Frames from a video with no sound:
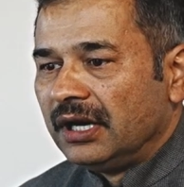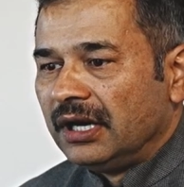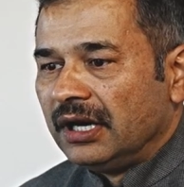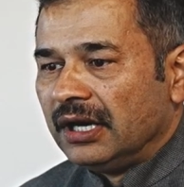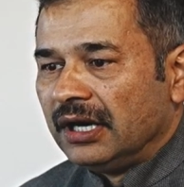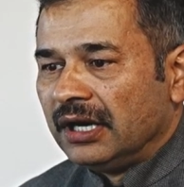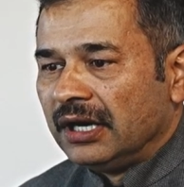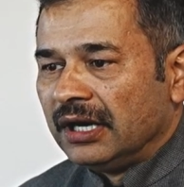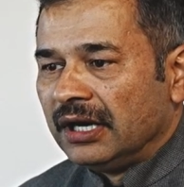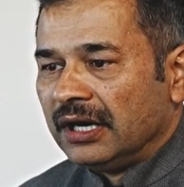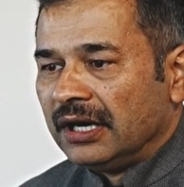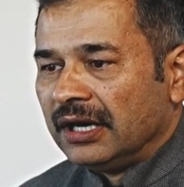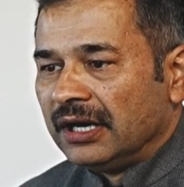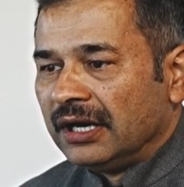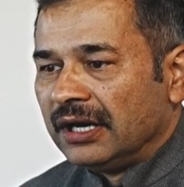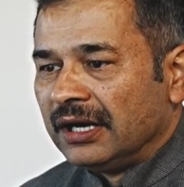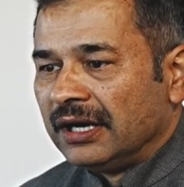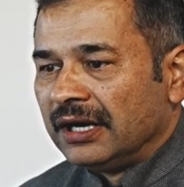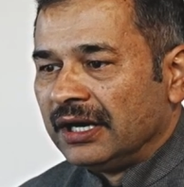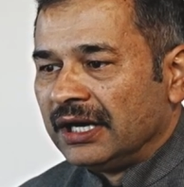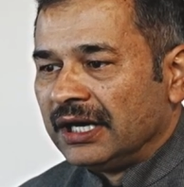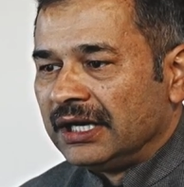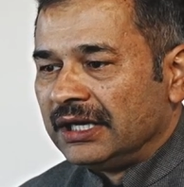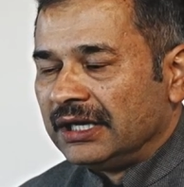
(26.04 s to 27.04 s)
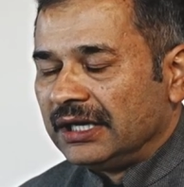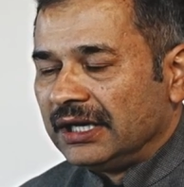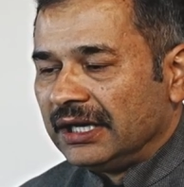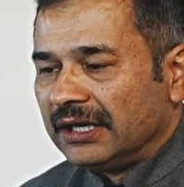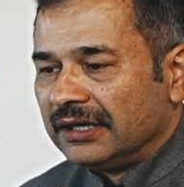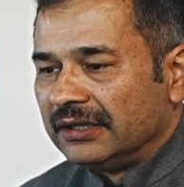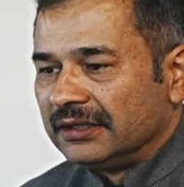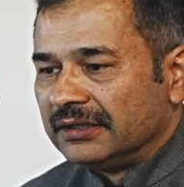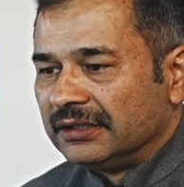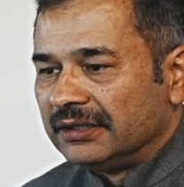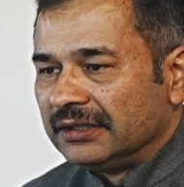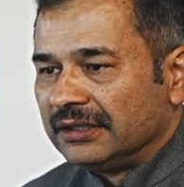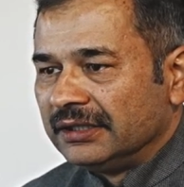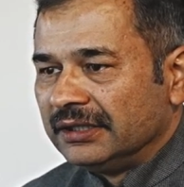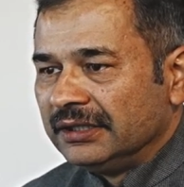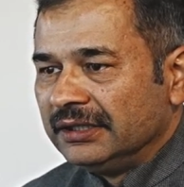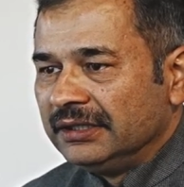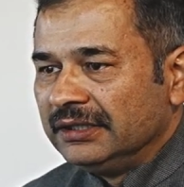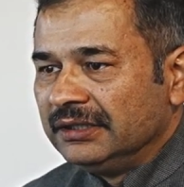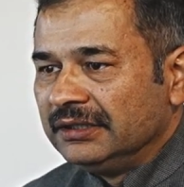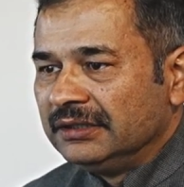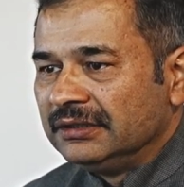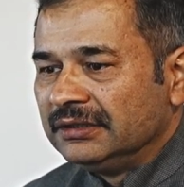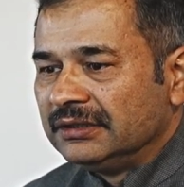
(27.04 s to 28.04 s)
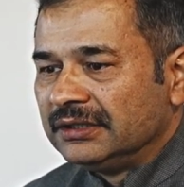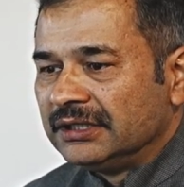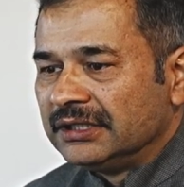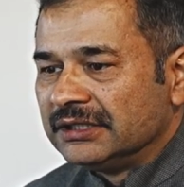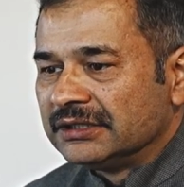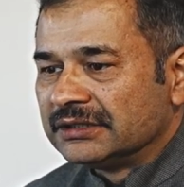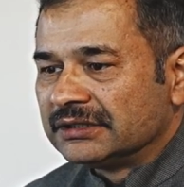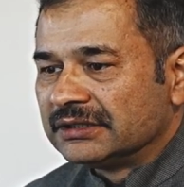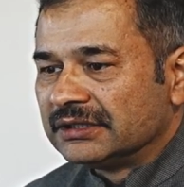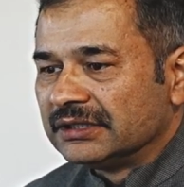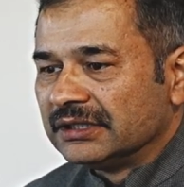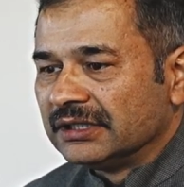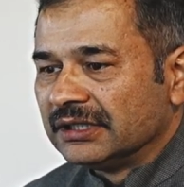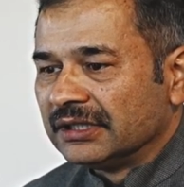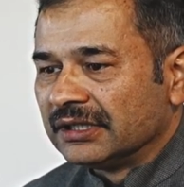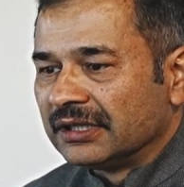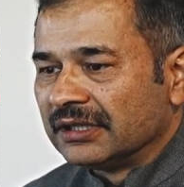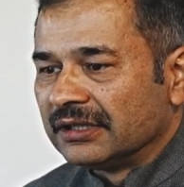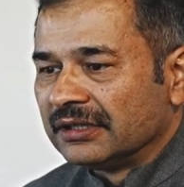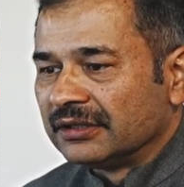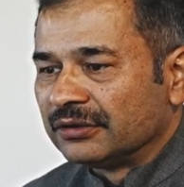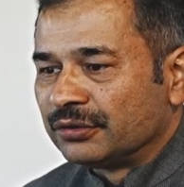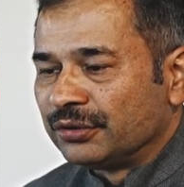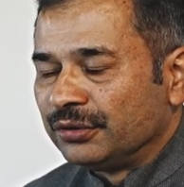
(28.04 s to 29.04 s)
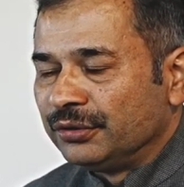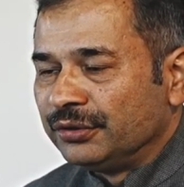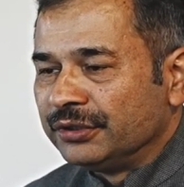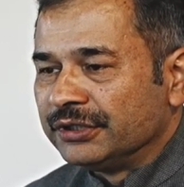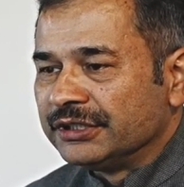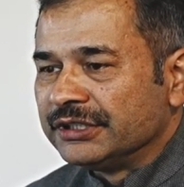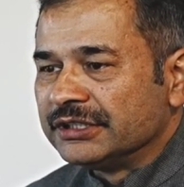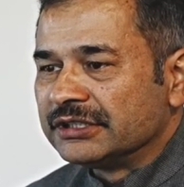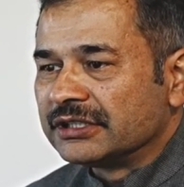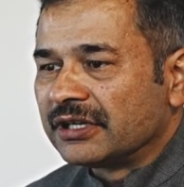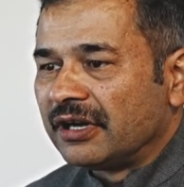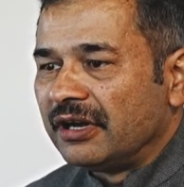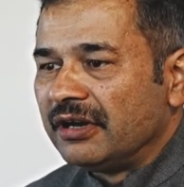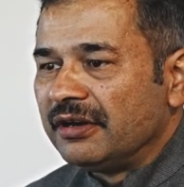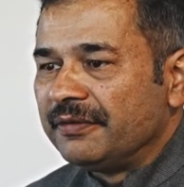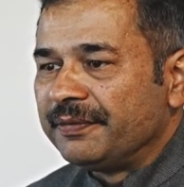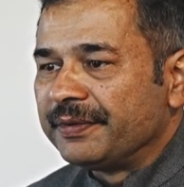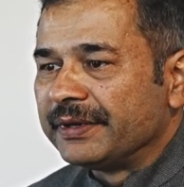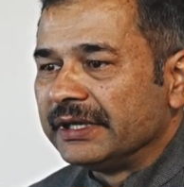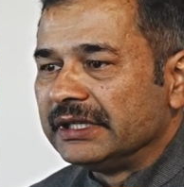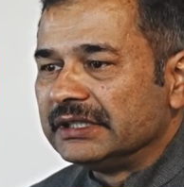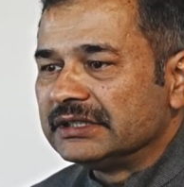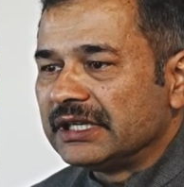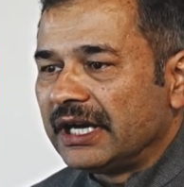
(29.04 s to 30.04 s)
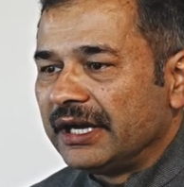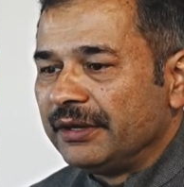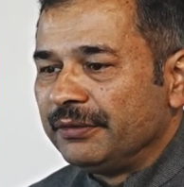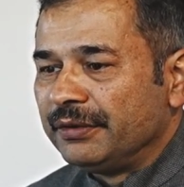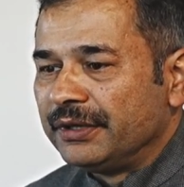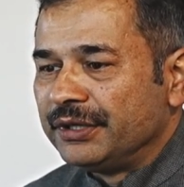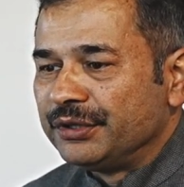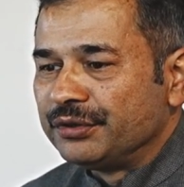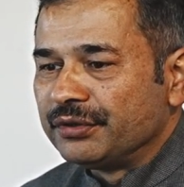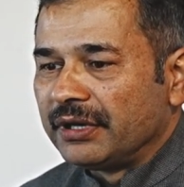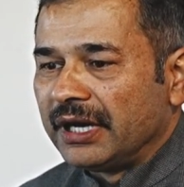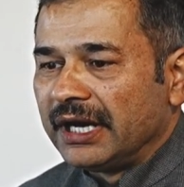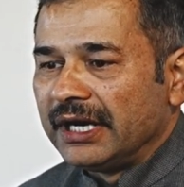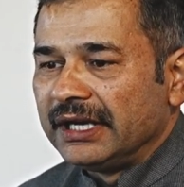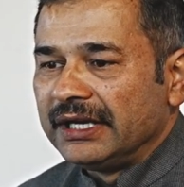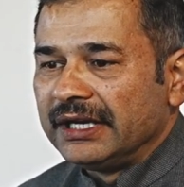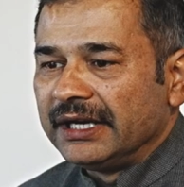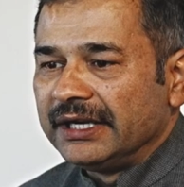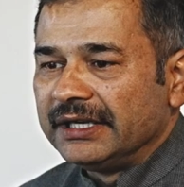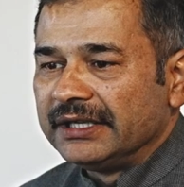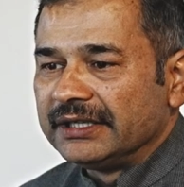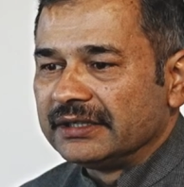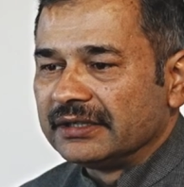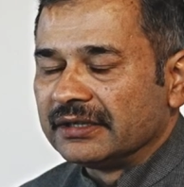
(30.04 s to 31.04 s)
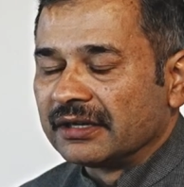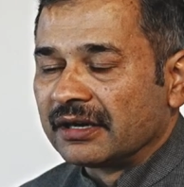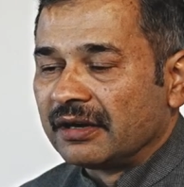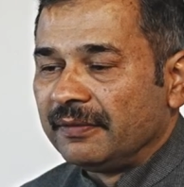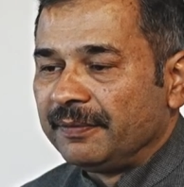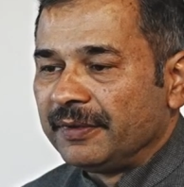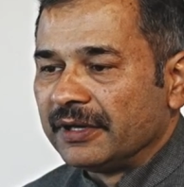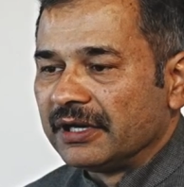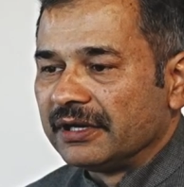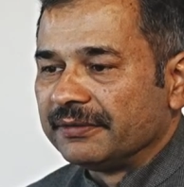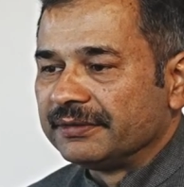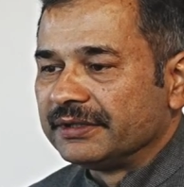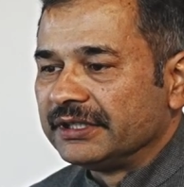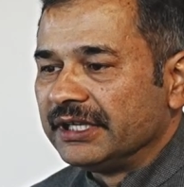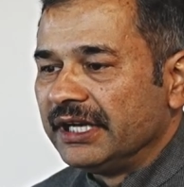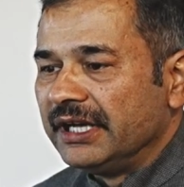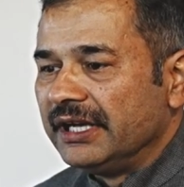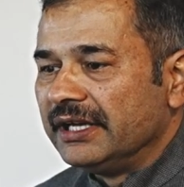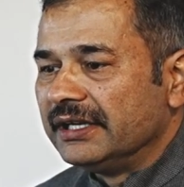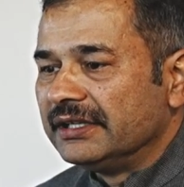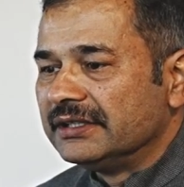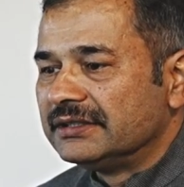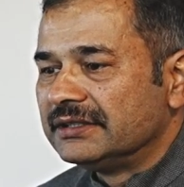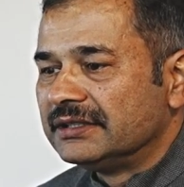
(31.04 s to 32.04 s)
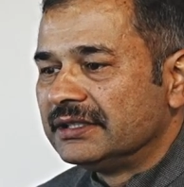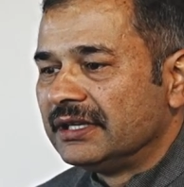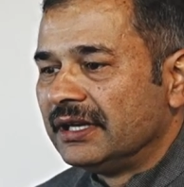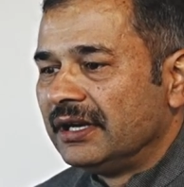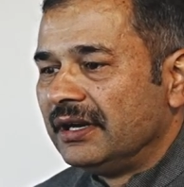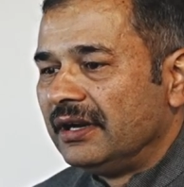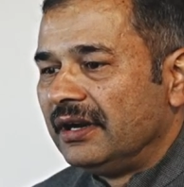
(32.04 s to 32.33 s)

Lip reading: Uh, in this through this conference, I want to highlight a couple of things.